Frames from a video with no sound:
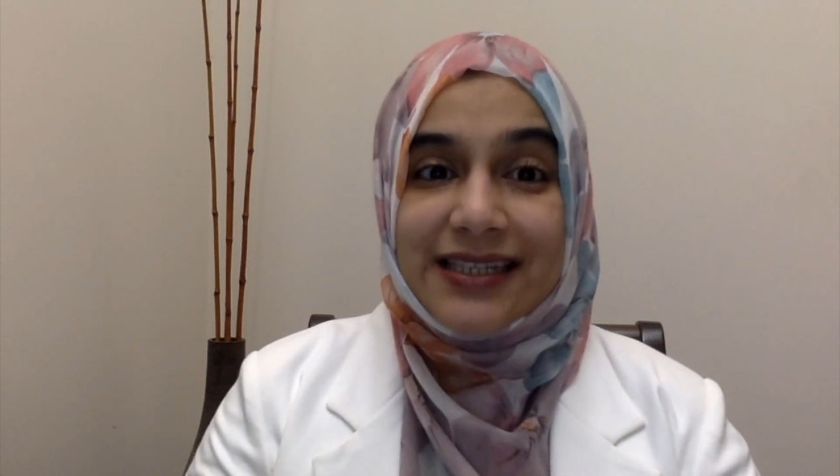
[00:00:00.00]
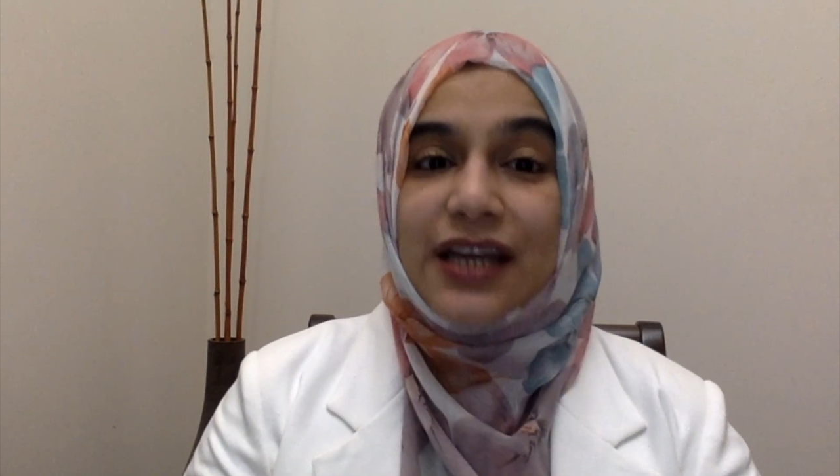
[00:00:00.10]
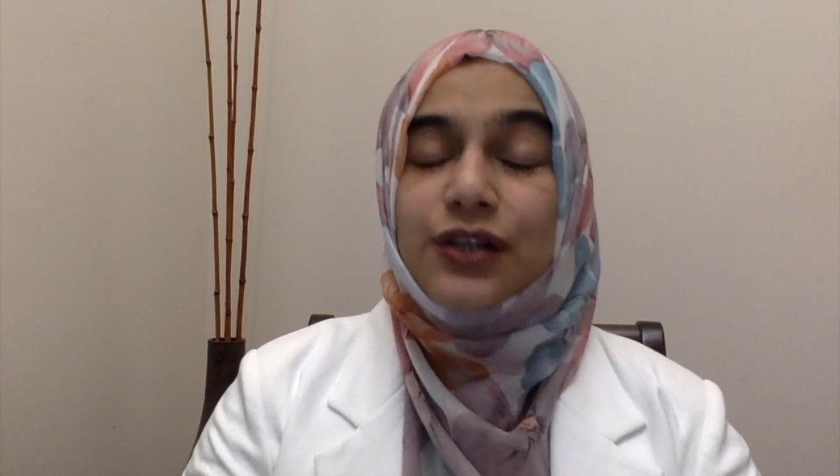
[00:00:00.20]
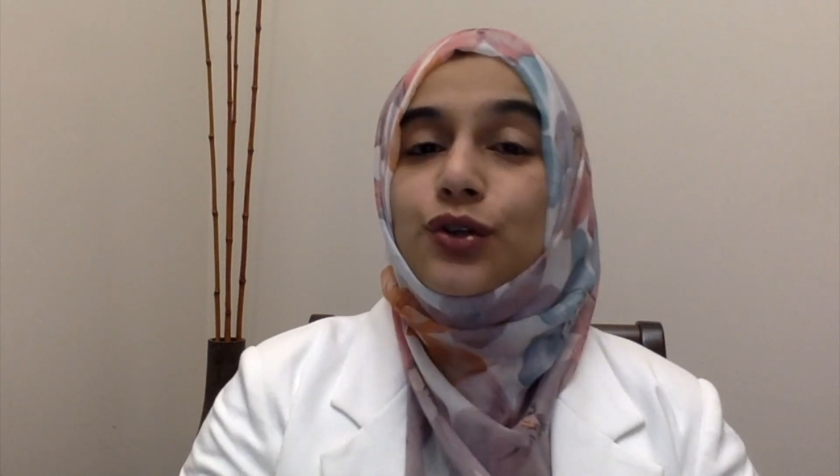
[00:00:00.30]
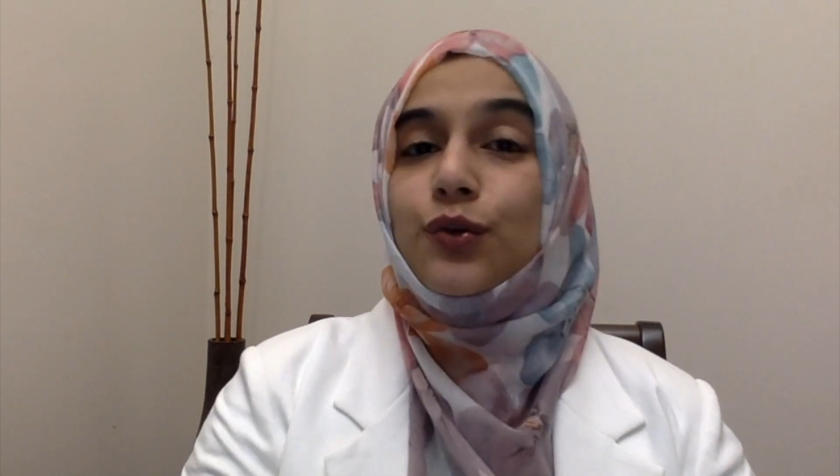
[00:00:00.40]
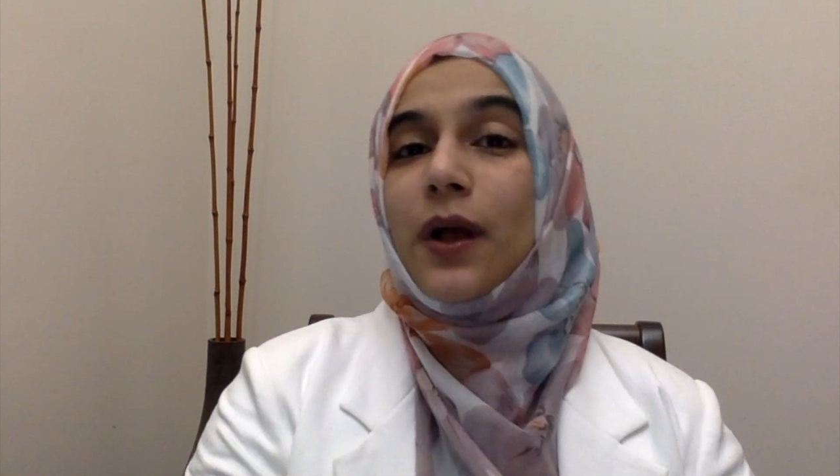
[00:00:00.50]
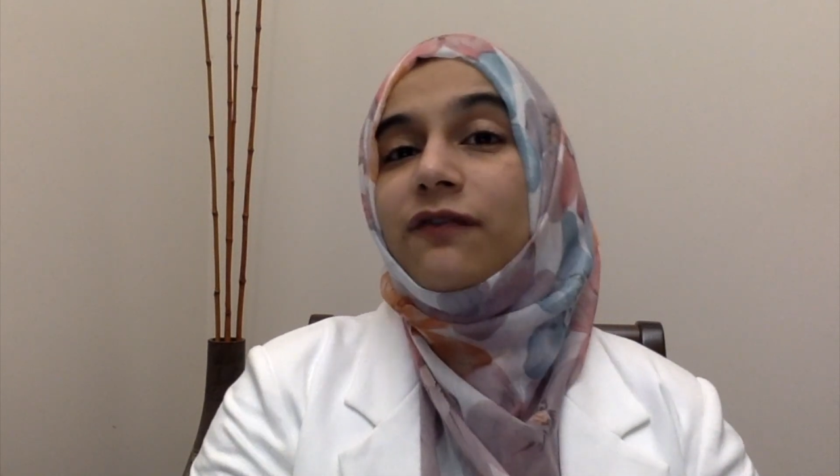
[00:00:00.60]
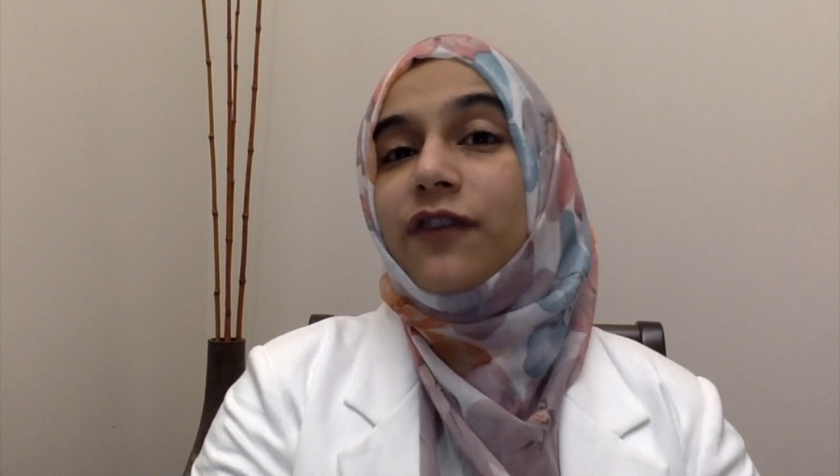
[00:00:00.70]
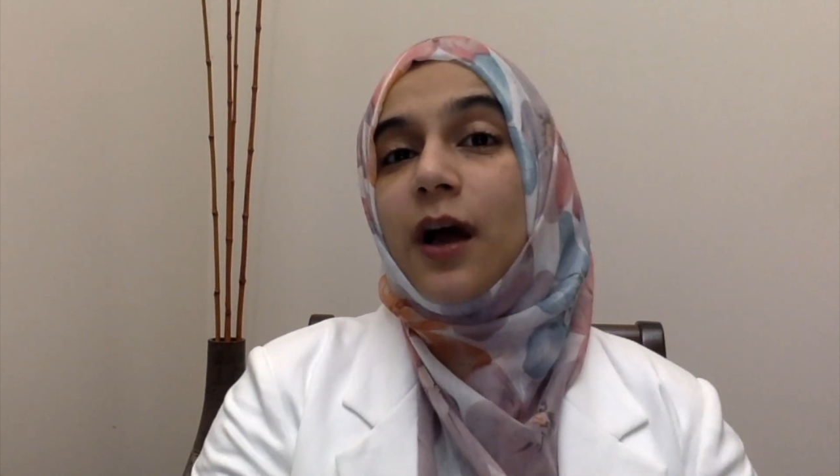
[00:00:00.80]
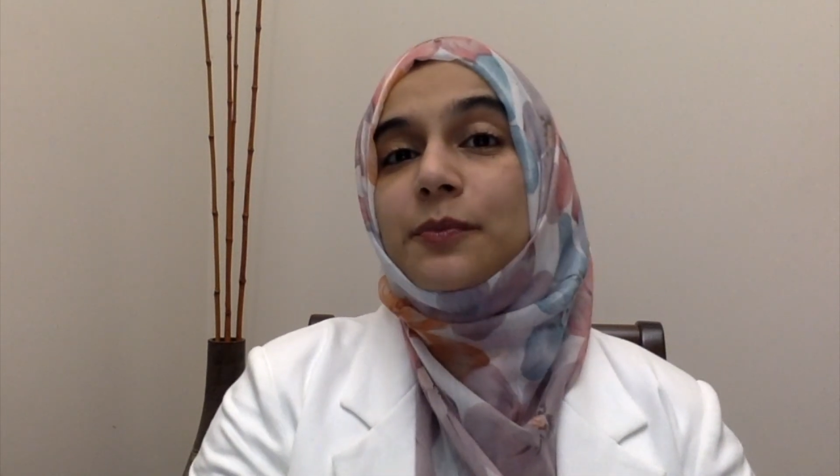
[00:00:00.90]
10 to
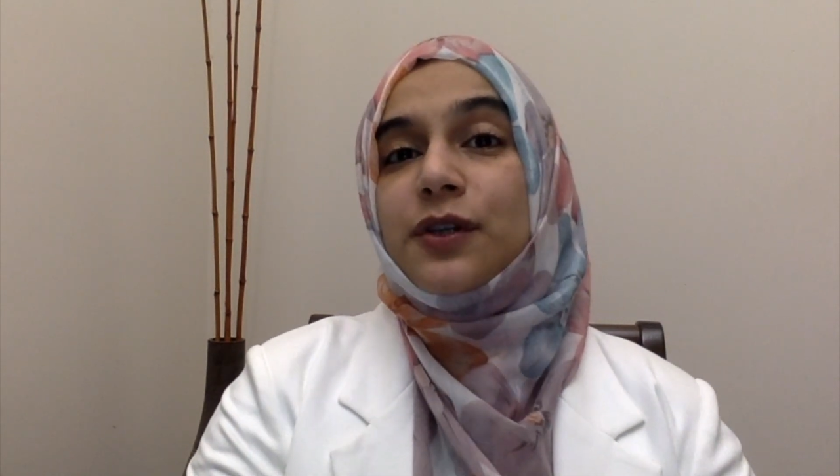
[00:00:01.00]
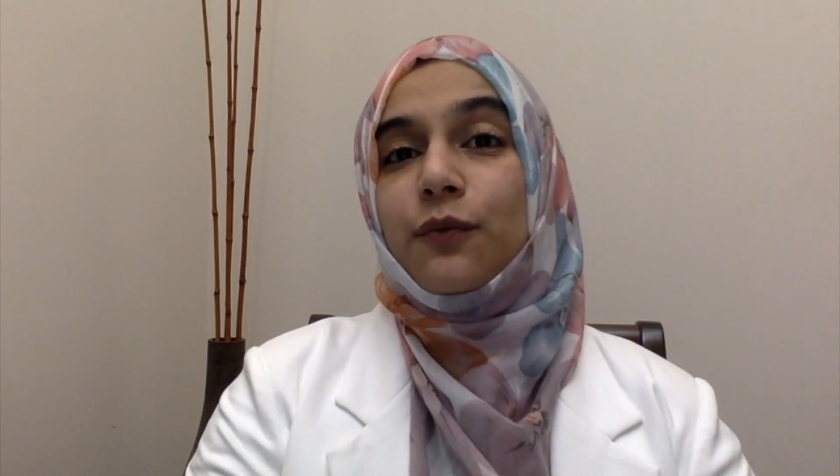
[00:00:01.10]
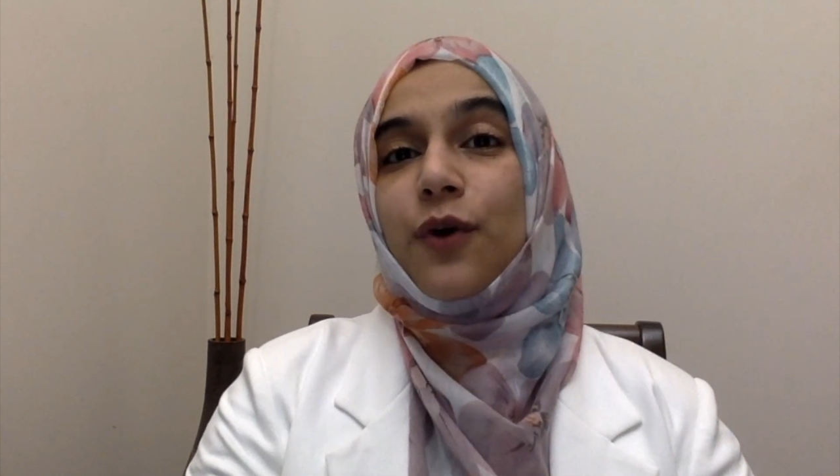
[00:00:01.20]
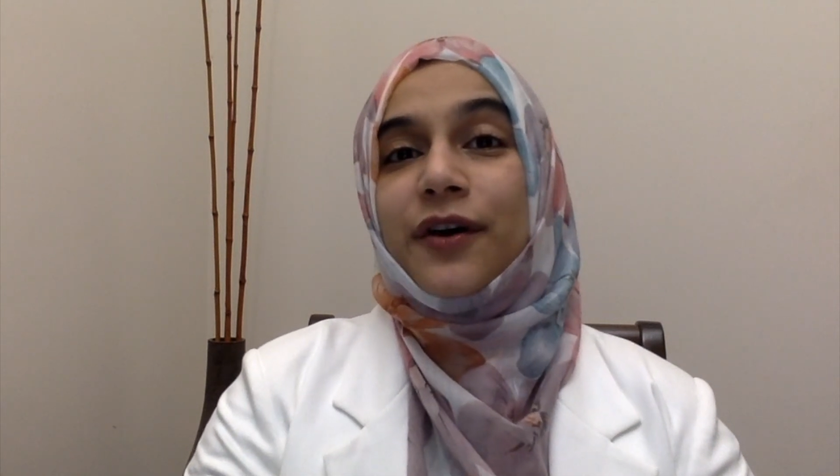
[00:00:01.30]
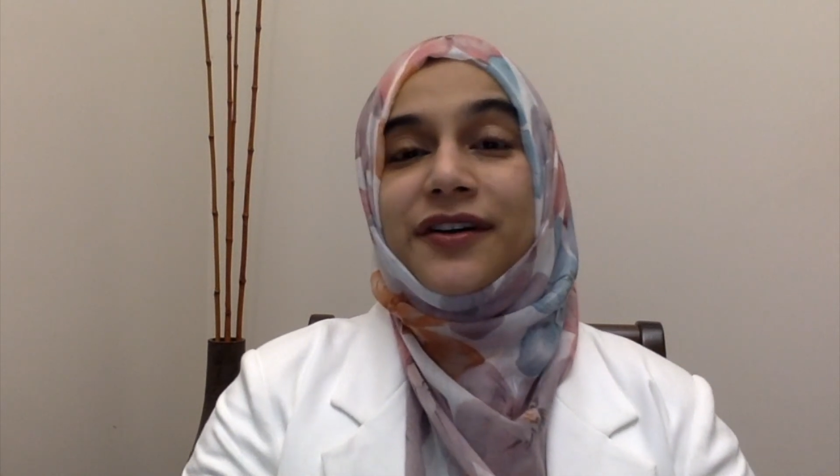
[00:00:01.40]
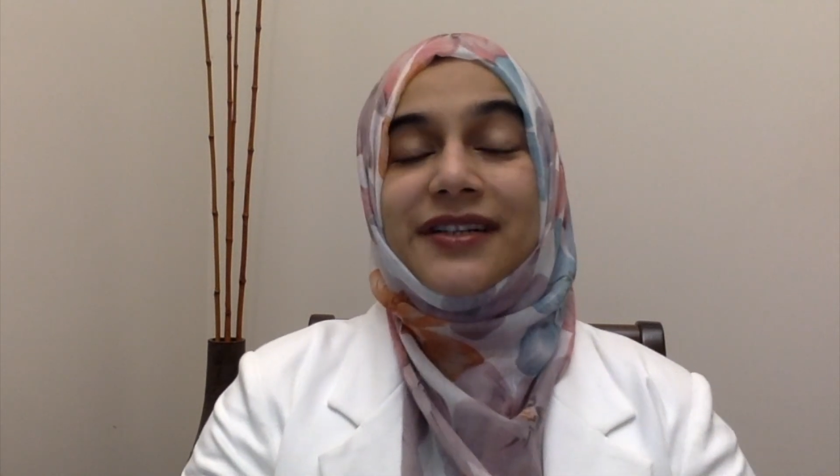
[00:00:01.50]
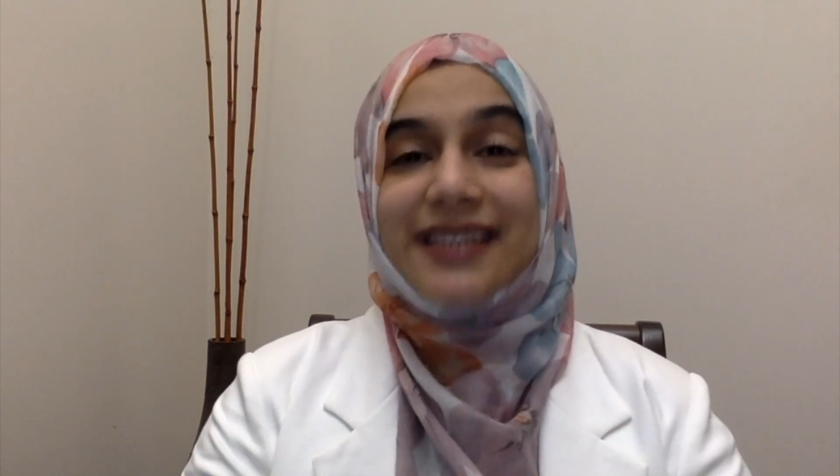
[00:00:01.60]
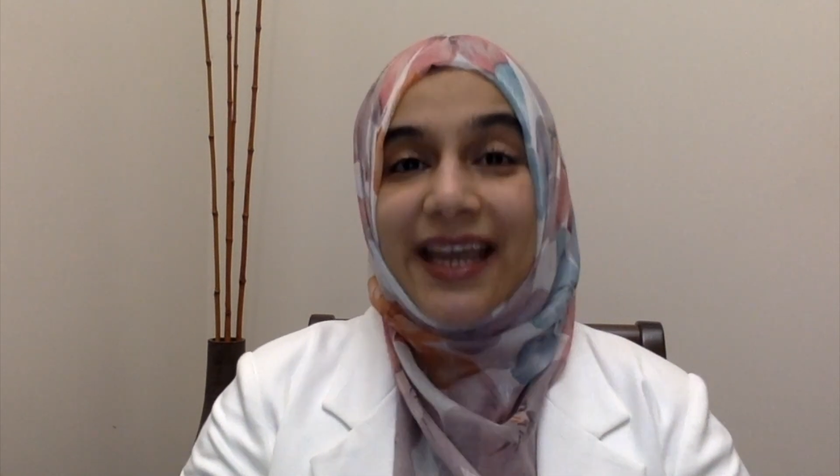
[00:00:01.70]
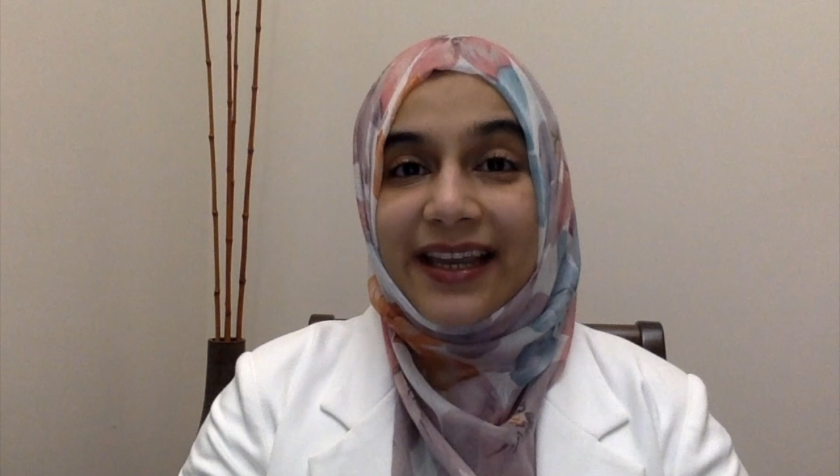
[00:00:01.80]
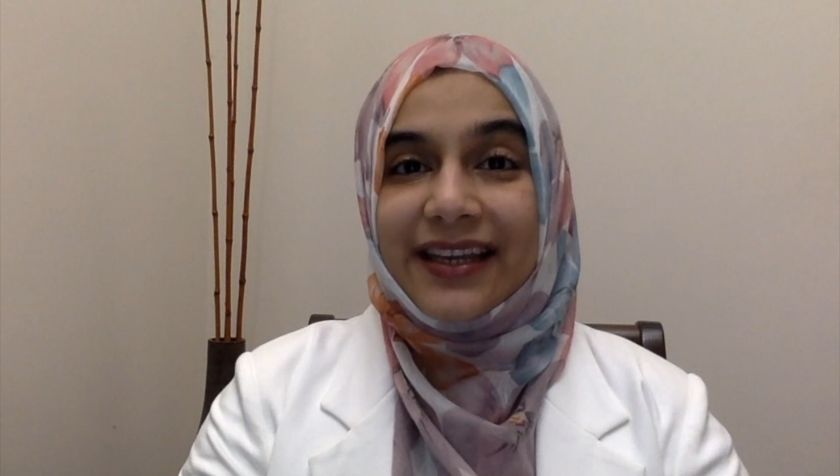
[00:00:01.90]
12 cups of water
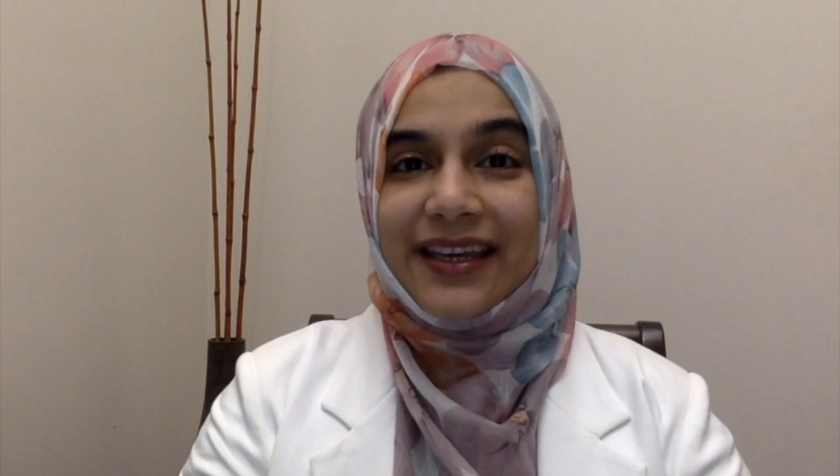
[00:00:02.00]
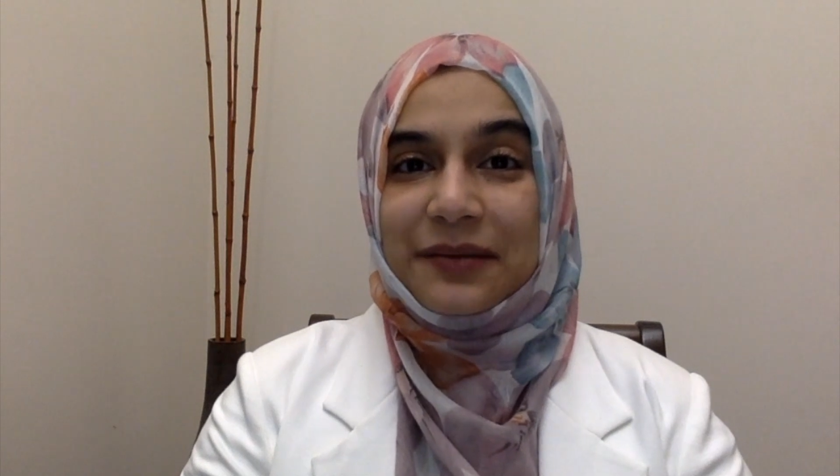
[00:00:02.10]
daily.